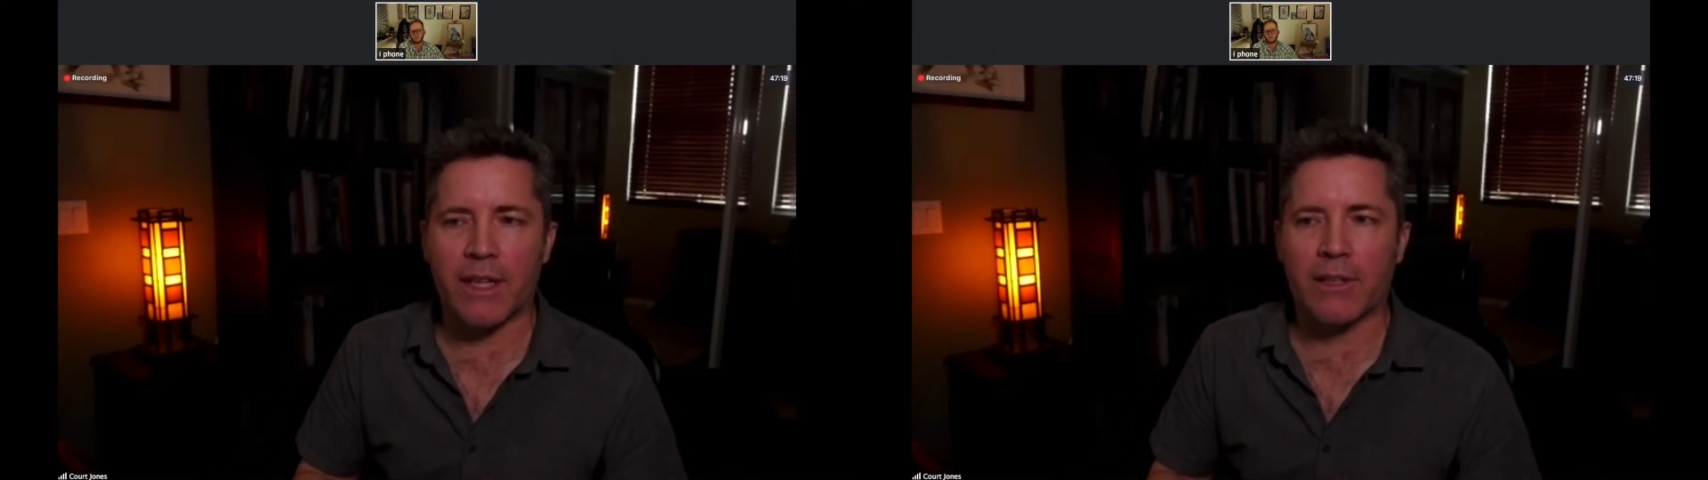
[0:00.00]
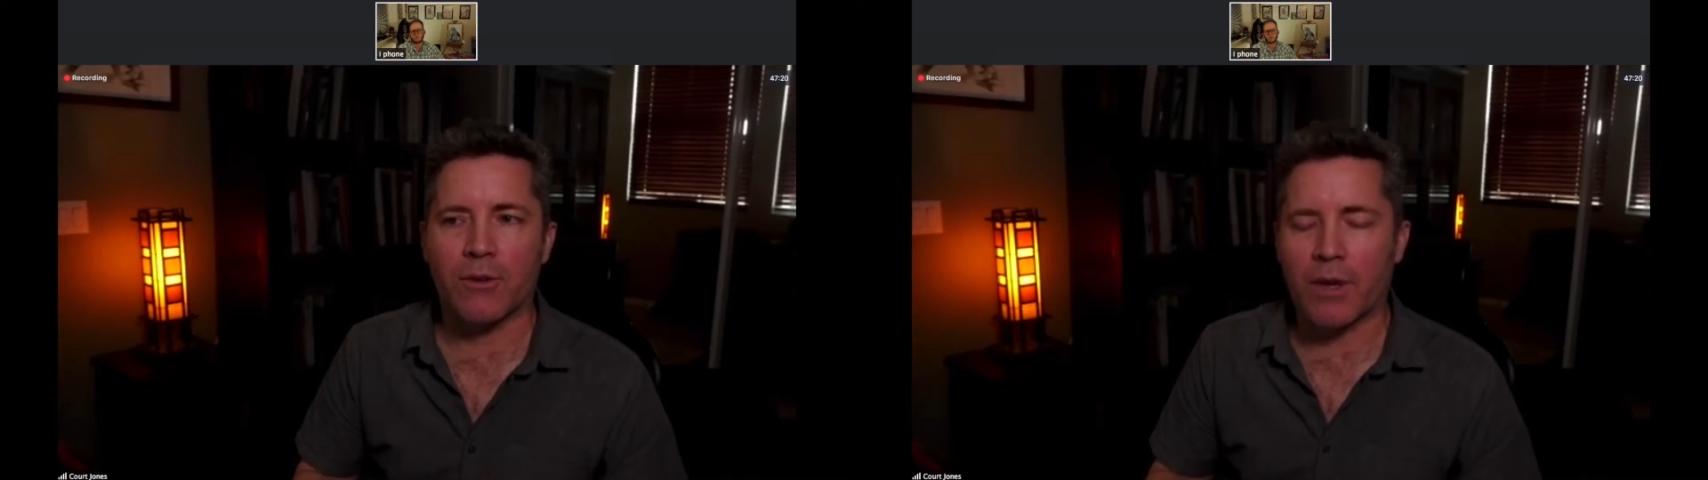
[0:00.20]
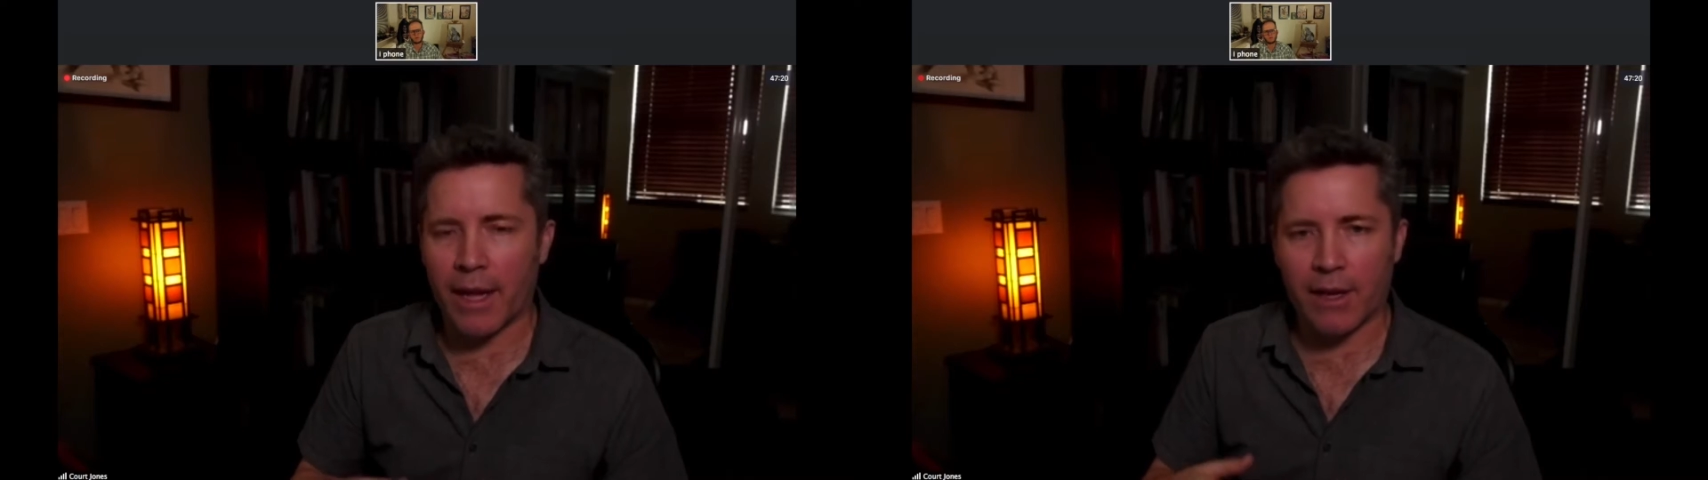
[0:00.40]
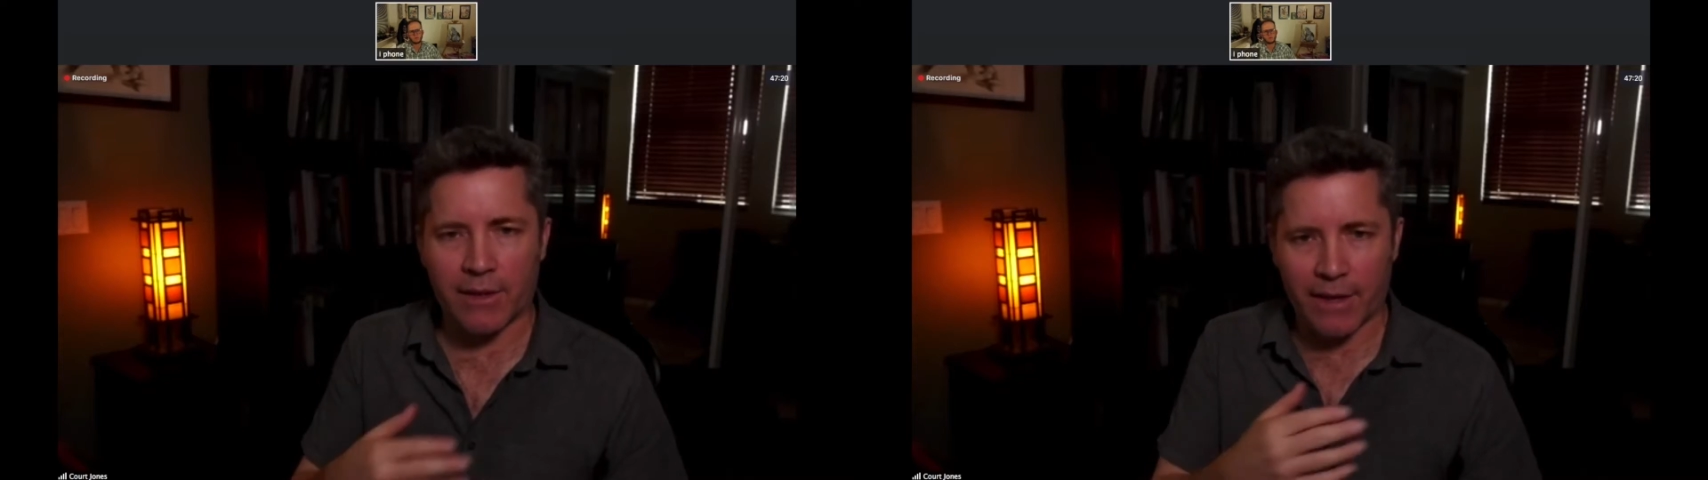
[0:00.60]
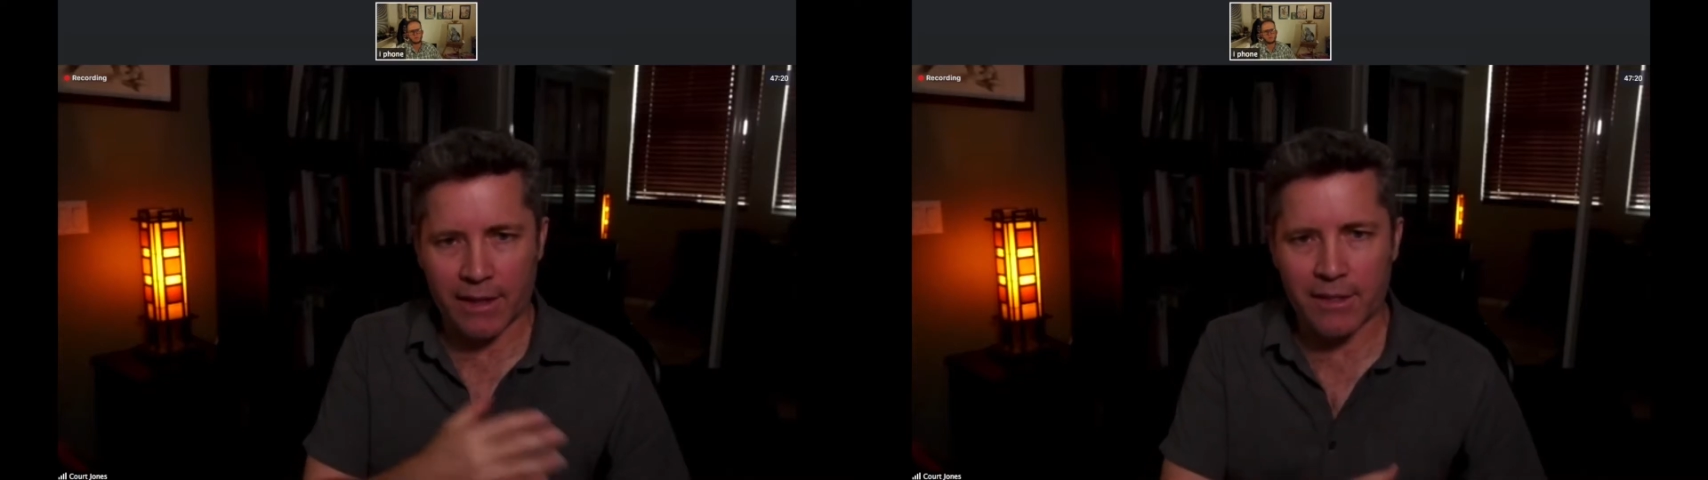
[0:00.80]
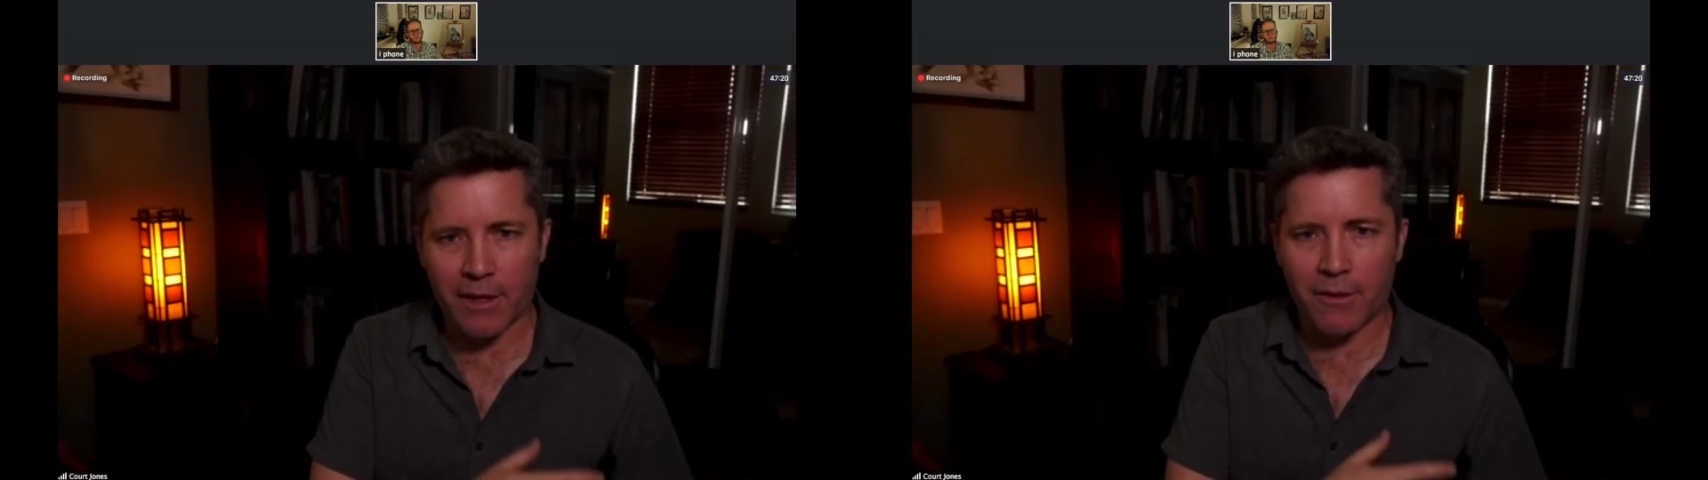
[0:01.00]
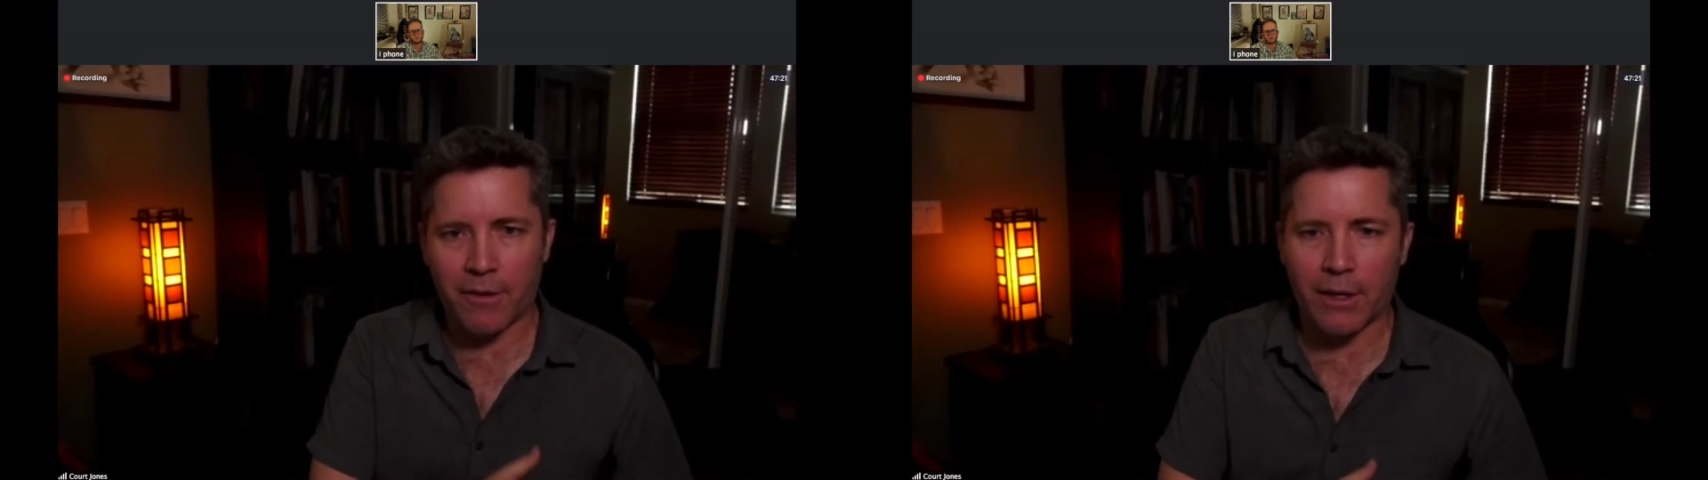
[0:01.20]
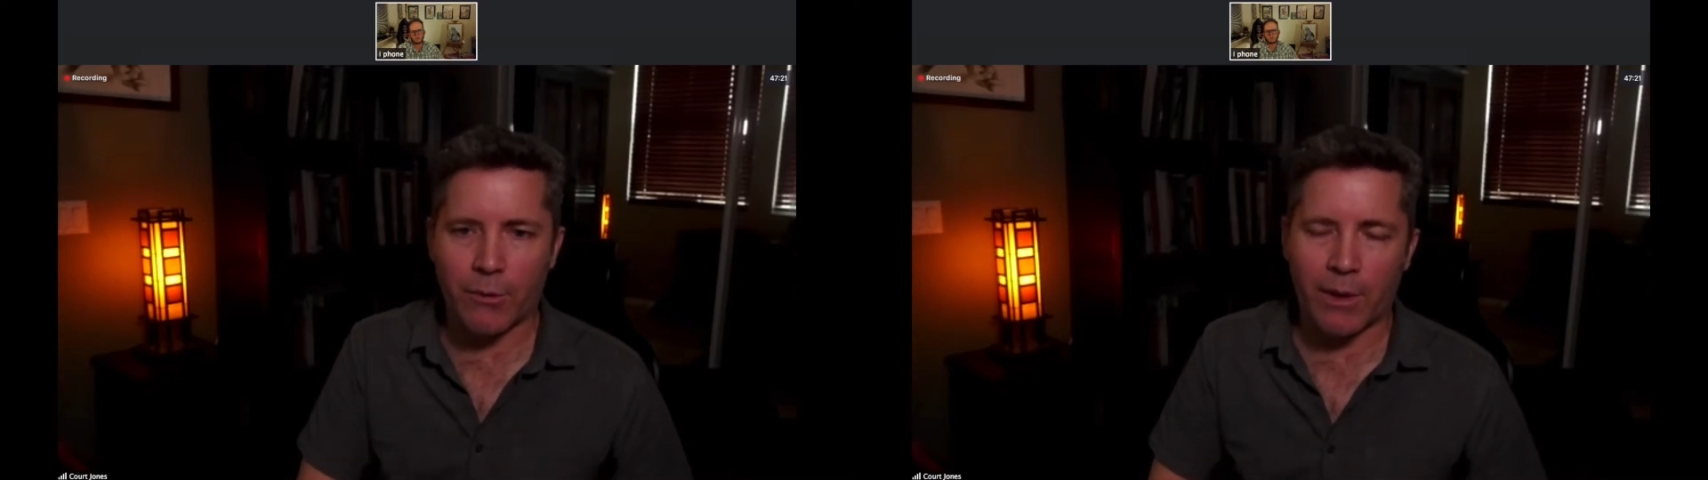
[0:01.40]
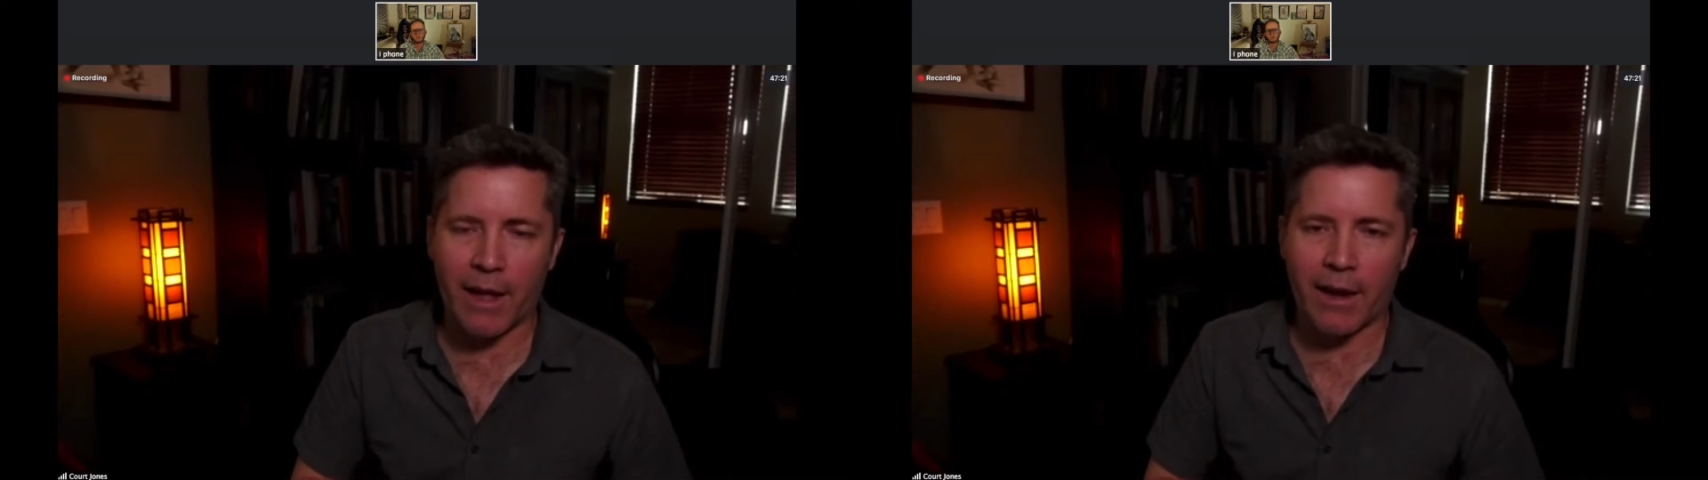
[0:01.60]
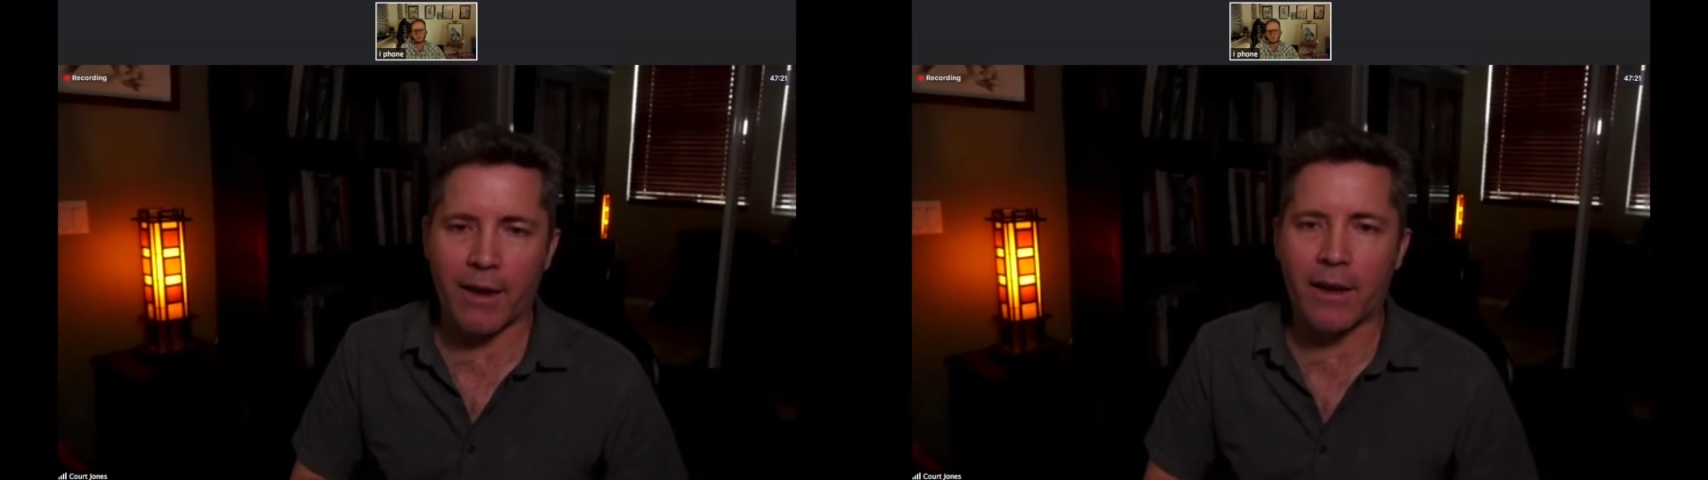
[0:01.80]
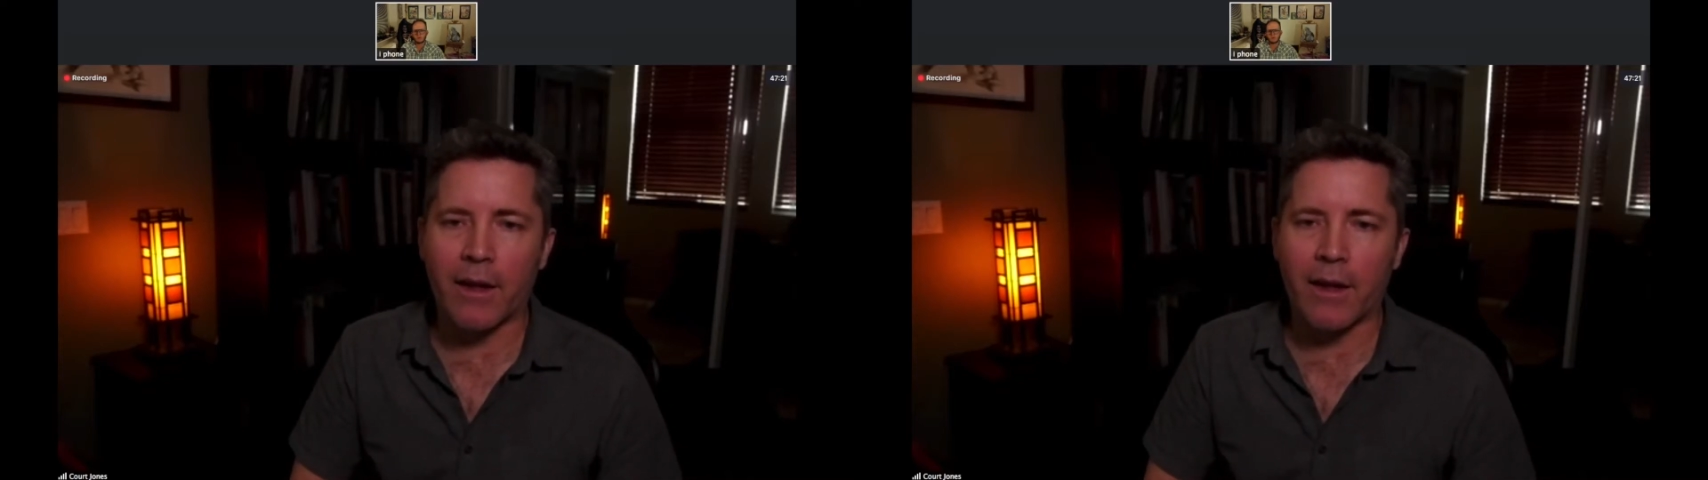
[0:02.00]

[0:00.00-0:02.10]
that's okay, because I've got this other thing to rely on.